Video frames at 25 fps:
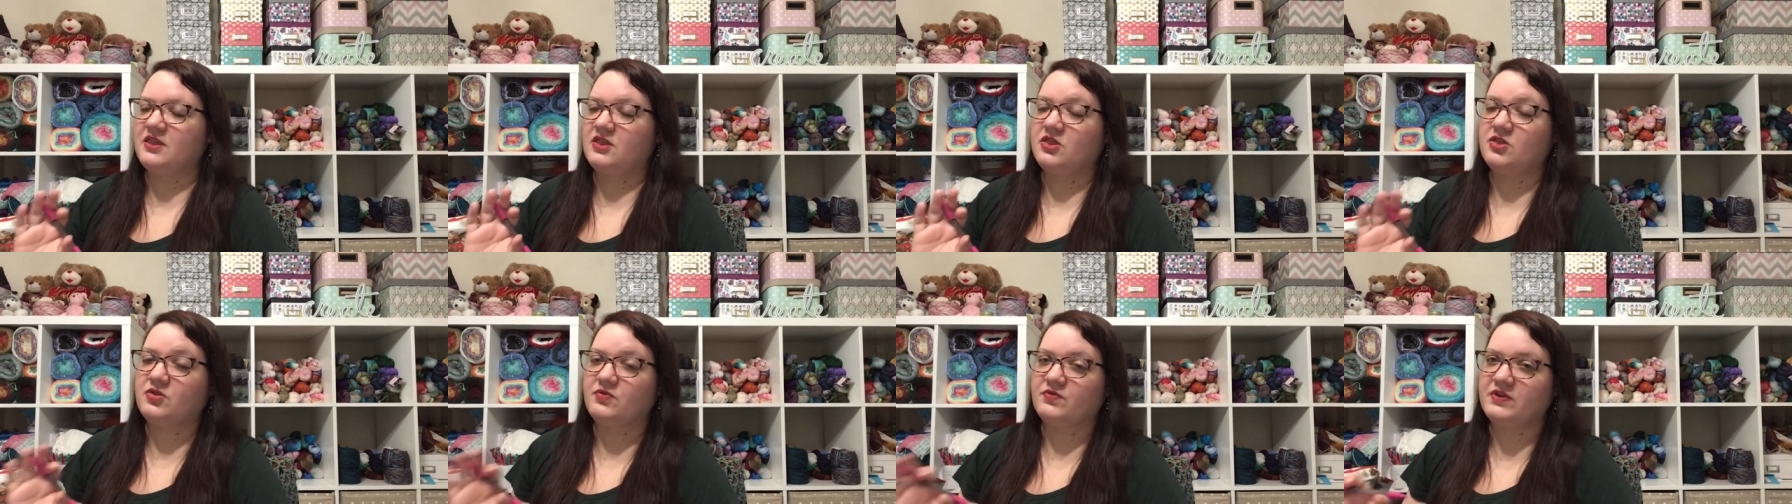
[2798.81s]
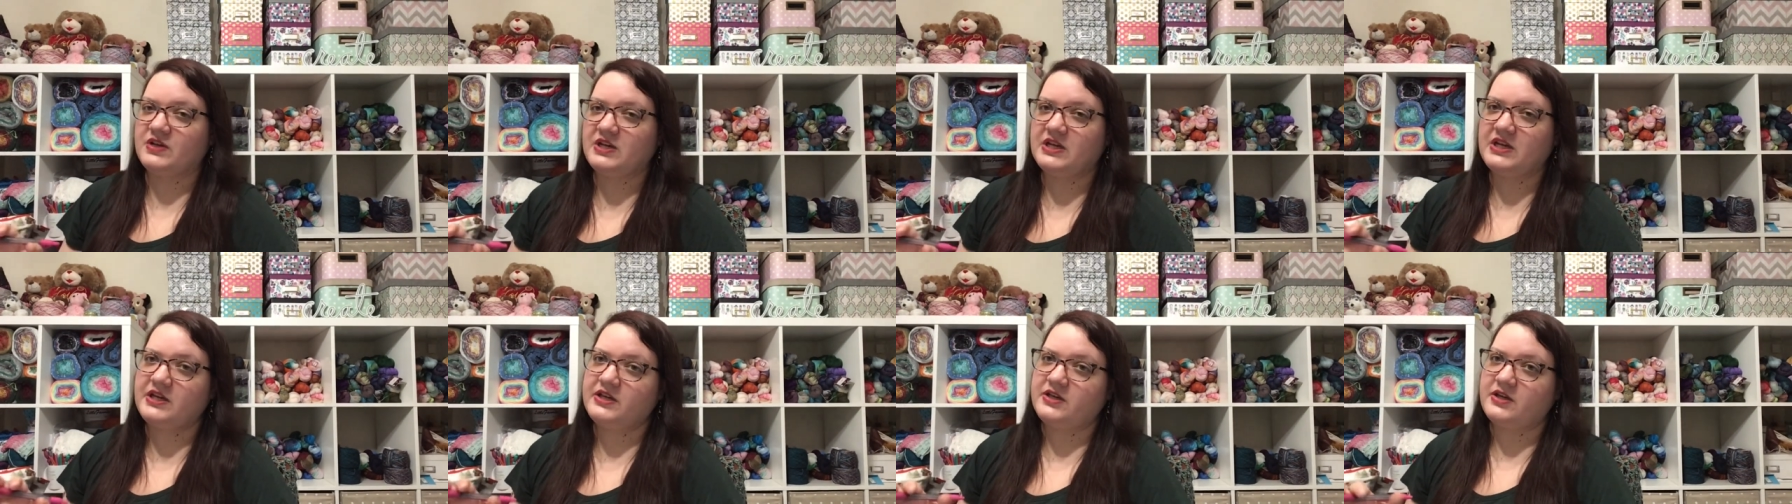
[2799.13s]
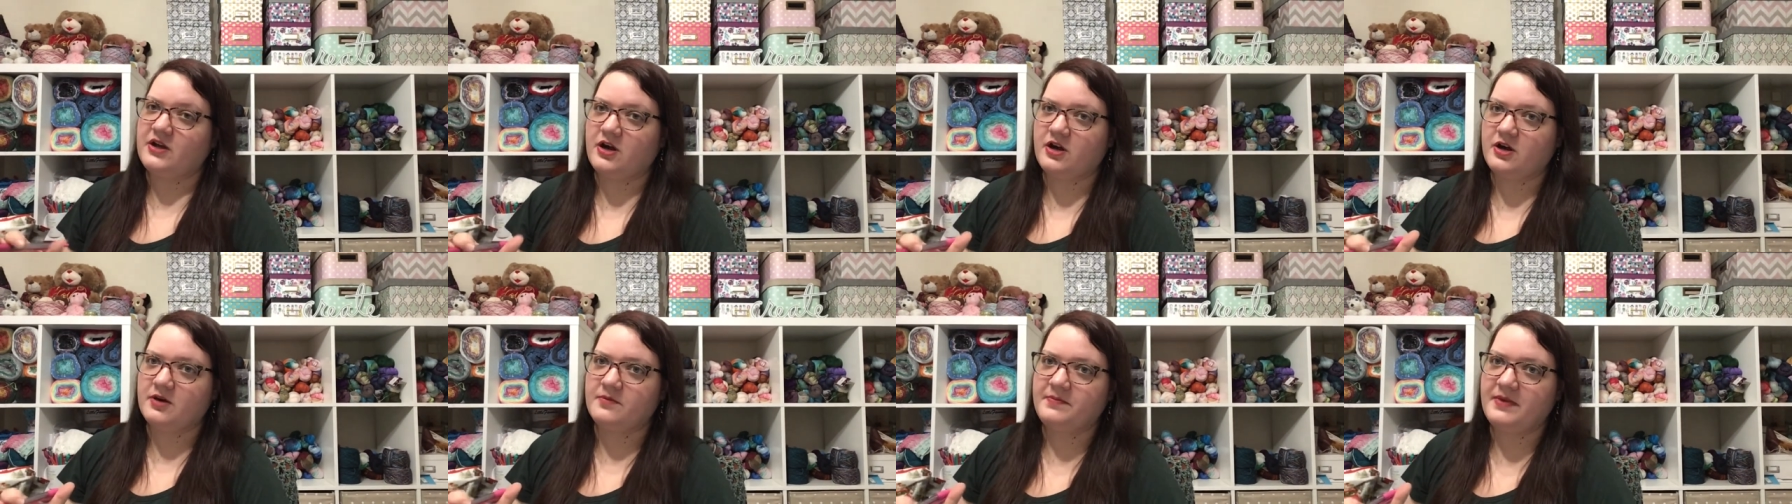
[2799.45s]
three
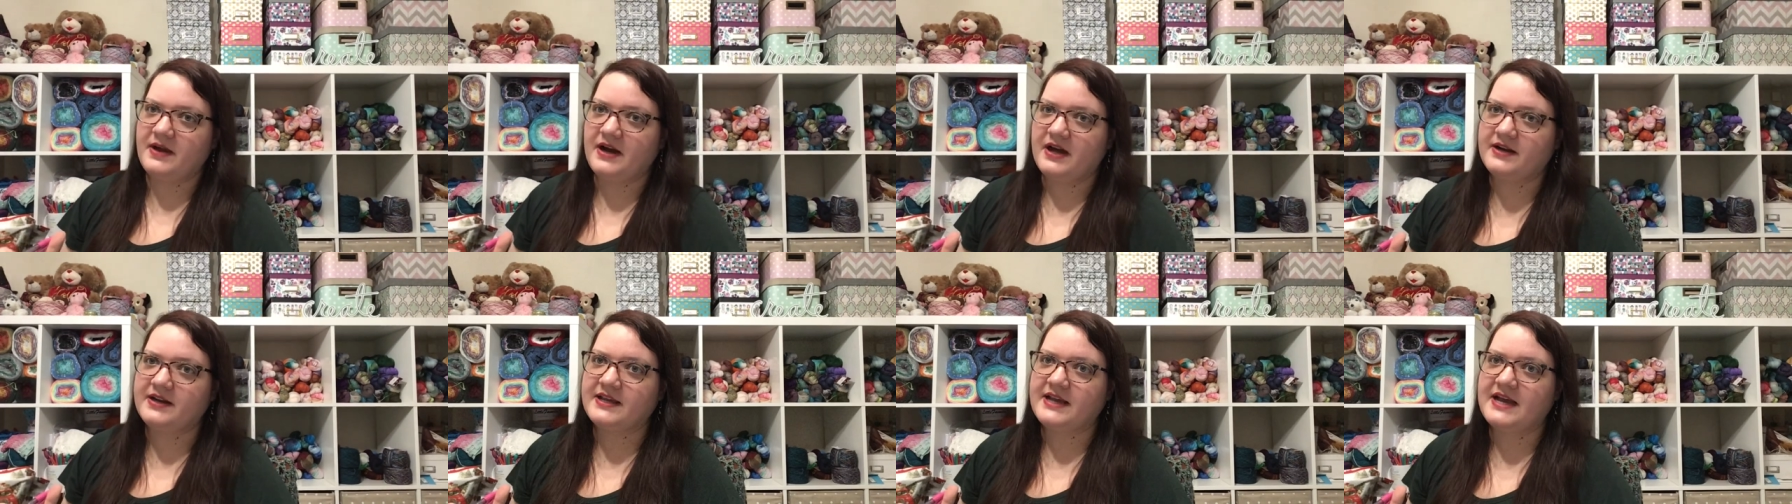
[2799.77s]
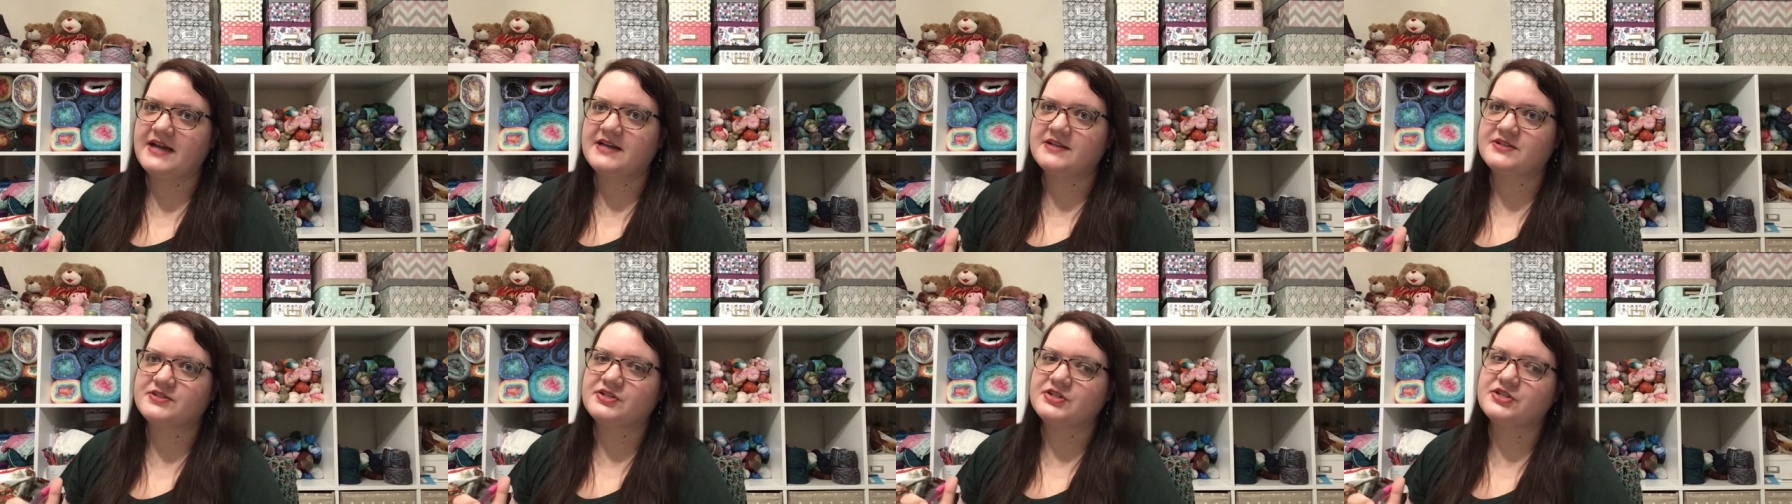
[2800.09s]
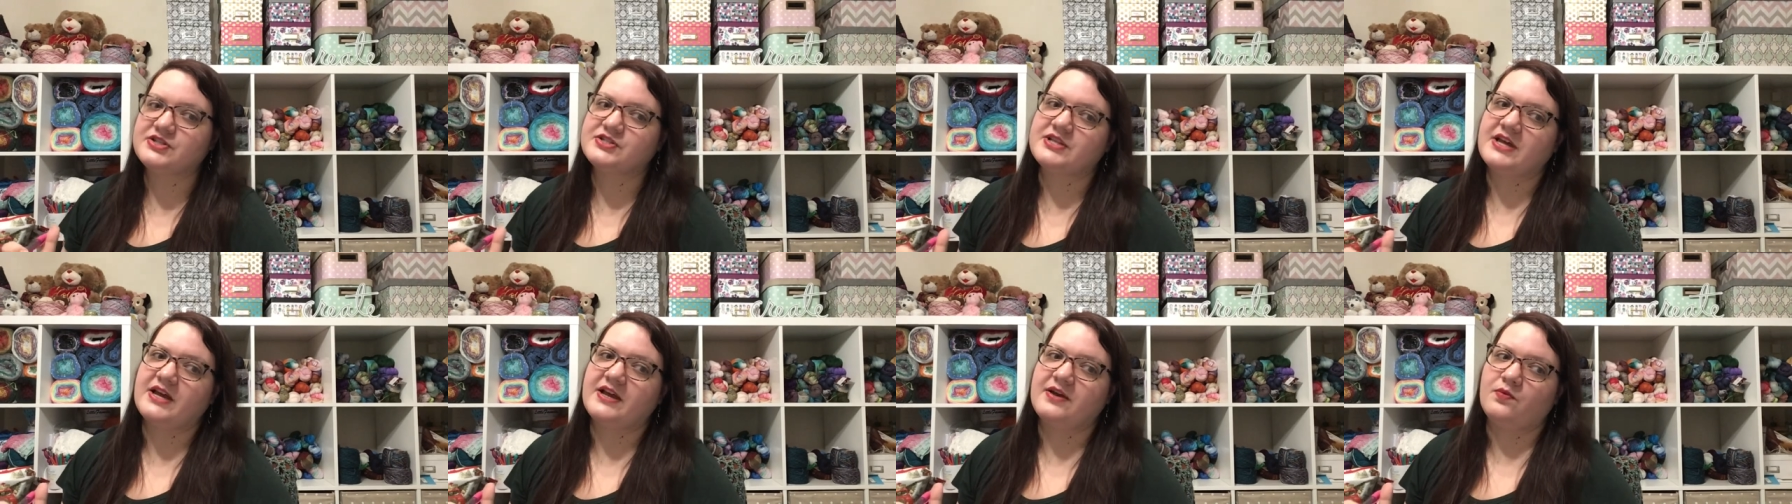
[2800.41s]
yarn
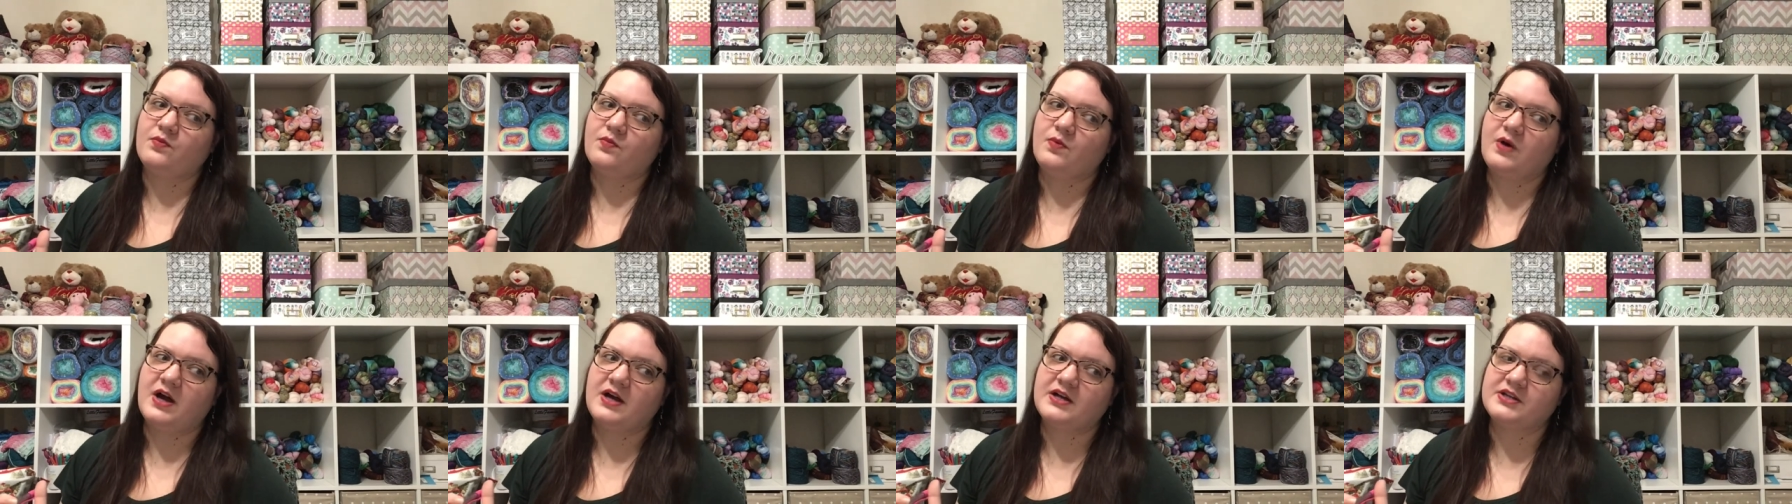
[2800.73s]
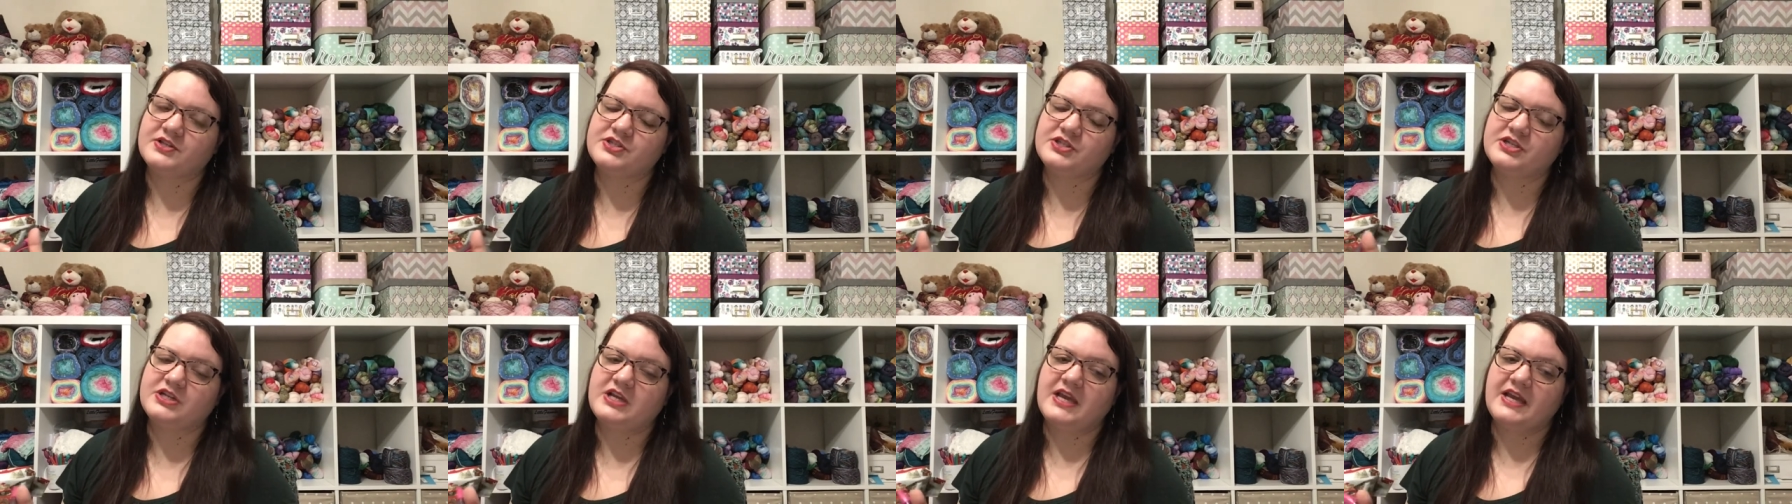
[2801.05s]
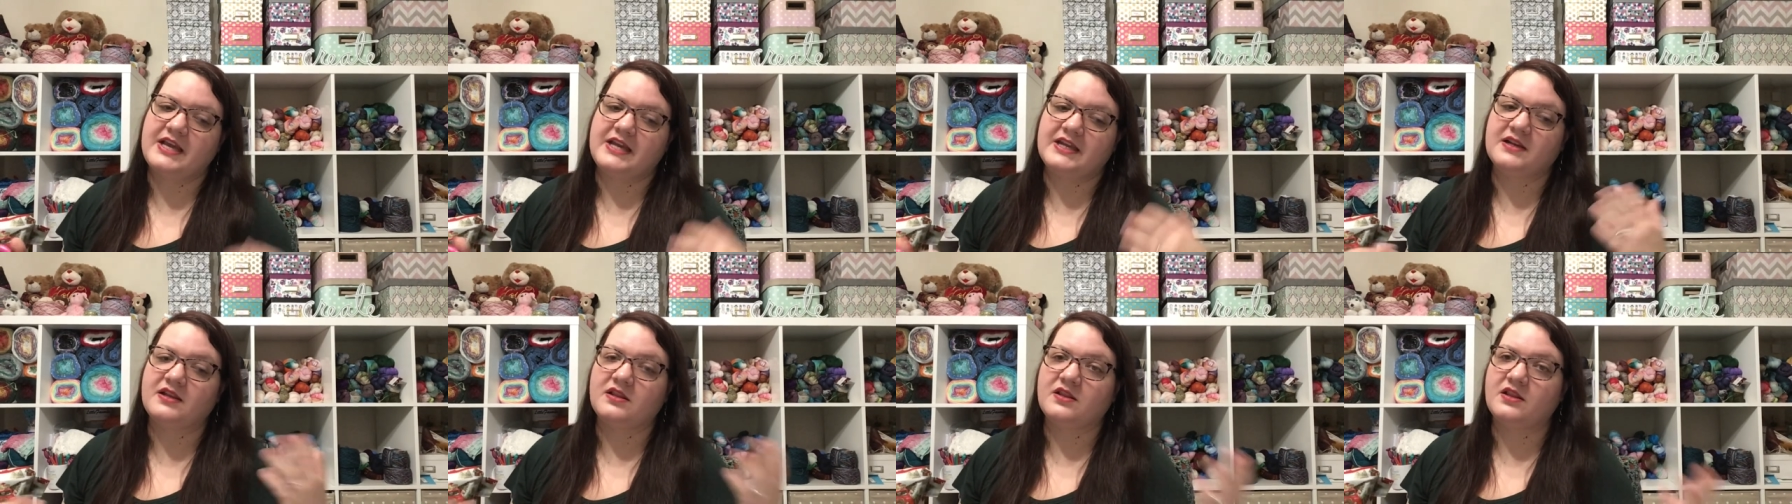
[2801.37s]
podcasters I watch
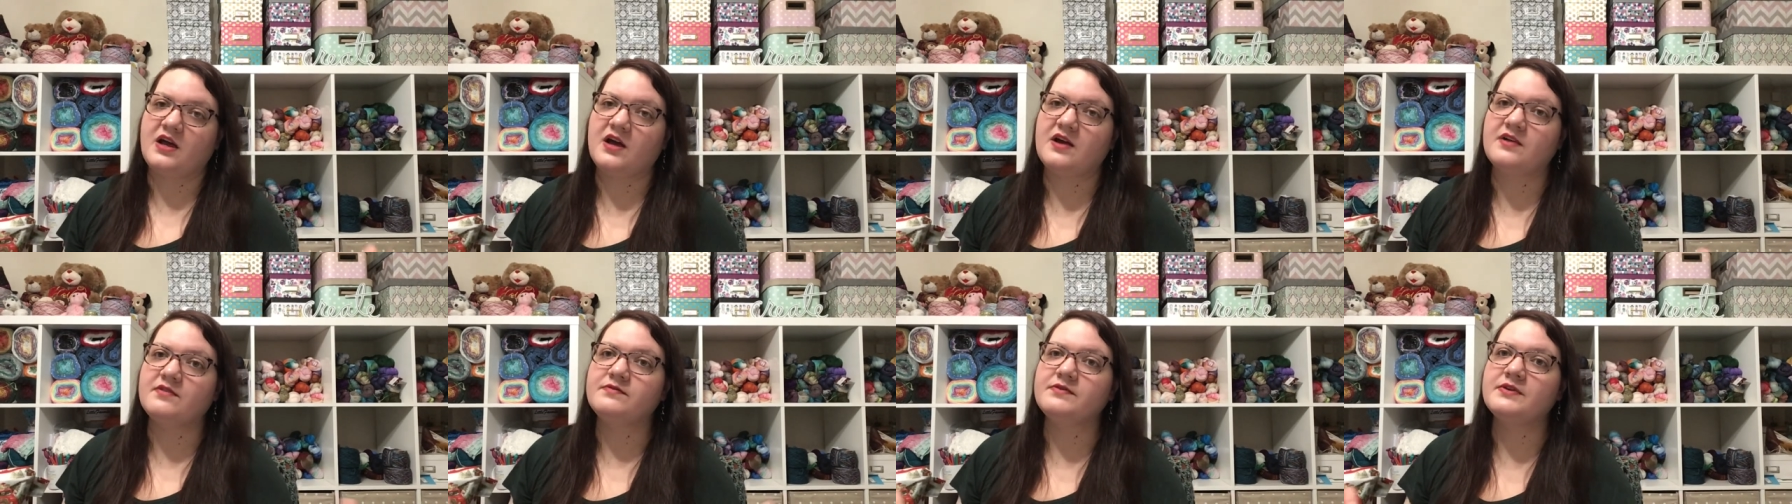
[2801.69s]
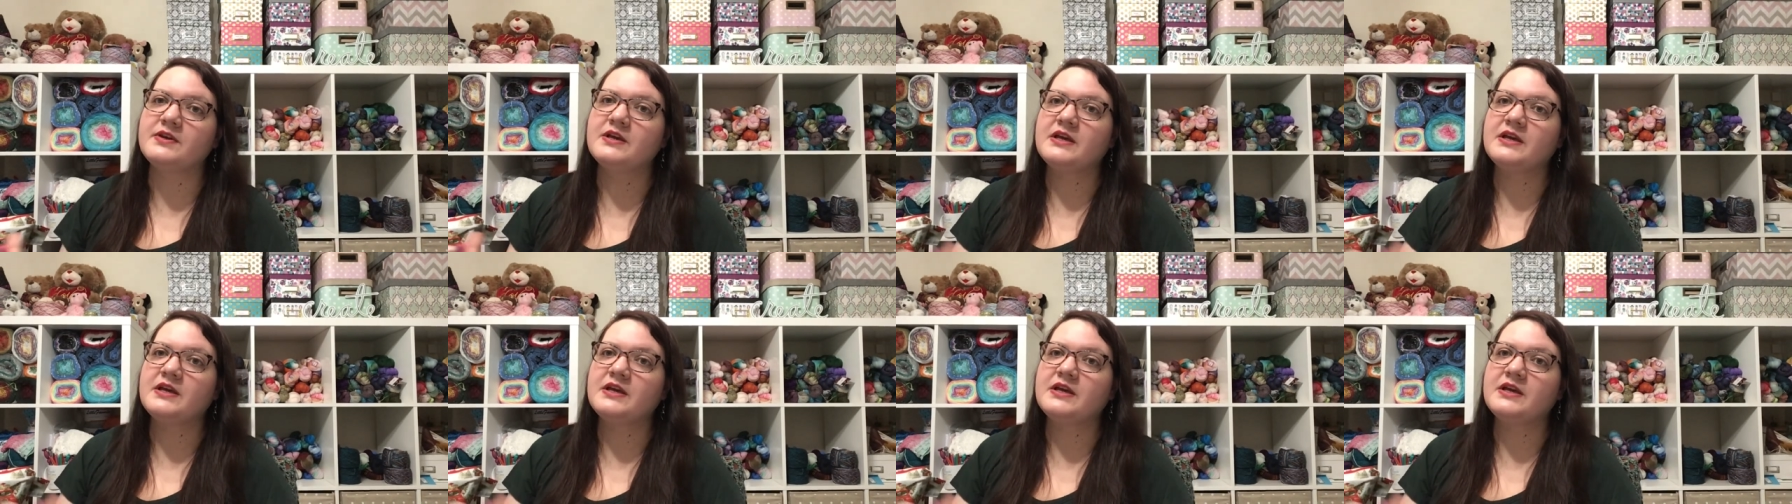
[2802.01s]
and love.